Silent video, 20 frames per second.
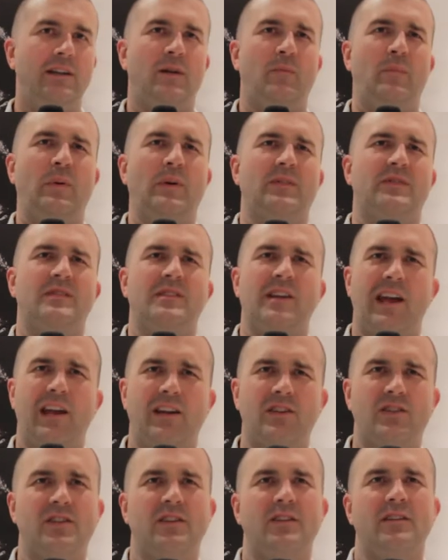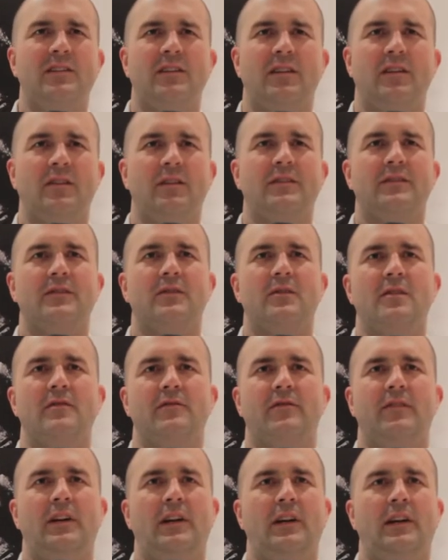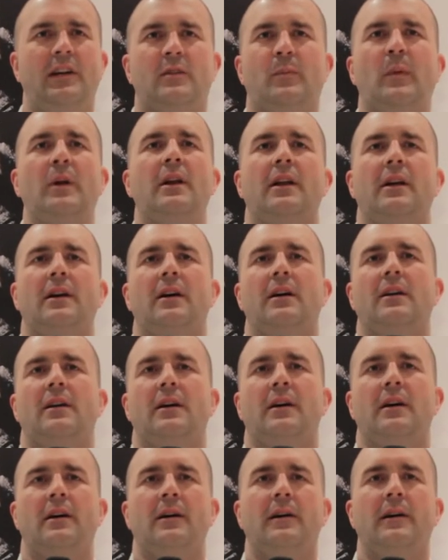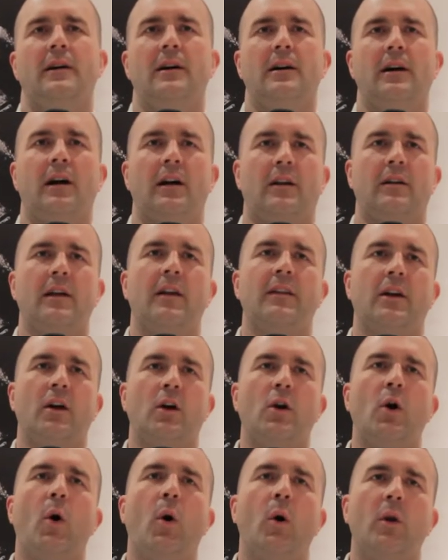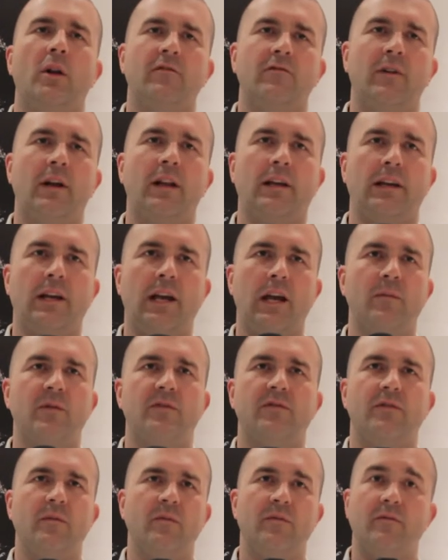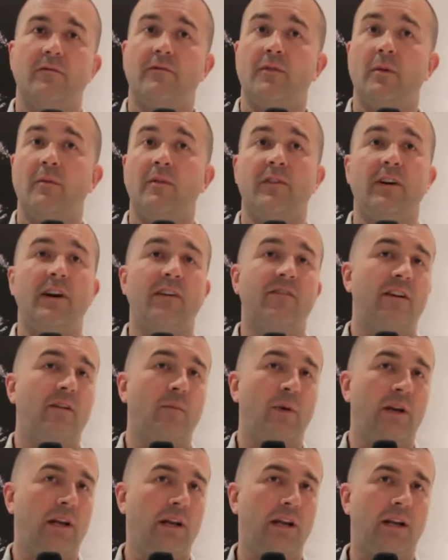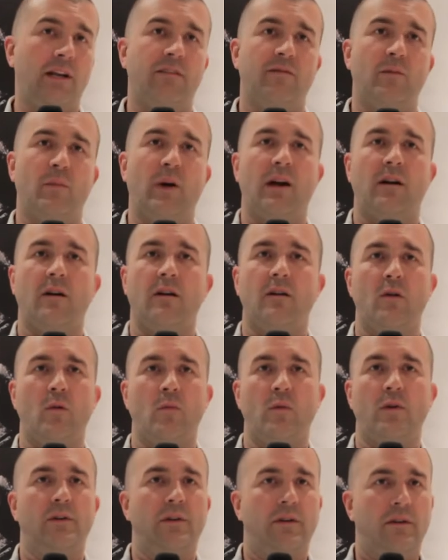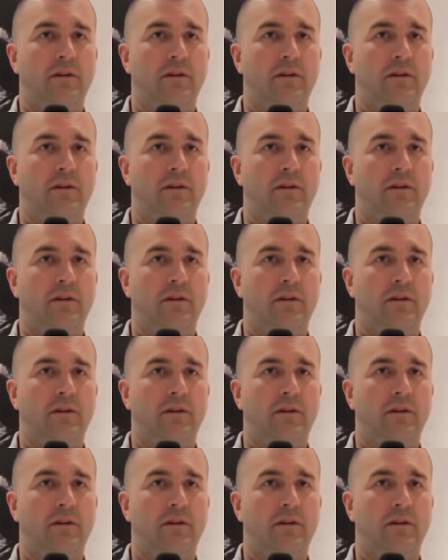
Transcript: It builds tension. It's been I think a goal of Relic games from the very, very beginning, even back on Homeworld.